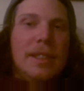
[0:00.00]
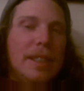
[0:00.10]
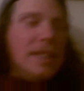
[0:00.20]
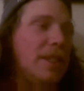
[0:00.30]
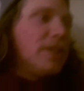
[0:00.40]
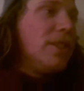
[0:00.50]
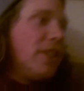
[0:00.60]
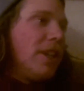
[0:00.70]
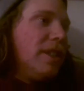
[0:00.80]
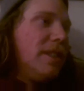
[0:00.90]
It's a good
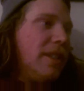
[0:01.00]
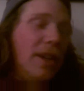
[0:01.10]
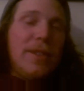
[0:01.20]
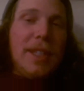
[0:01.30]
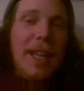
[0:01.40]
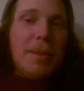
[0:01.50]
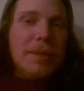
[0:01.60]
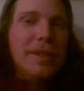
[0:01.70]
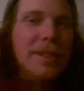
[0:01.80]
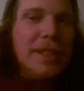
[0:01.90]
show. I've got the apple.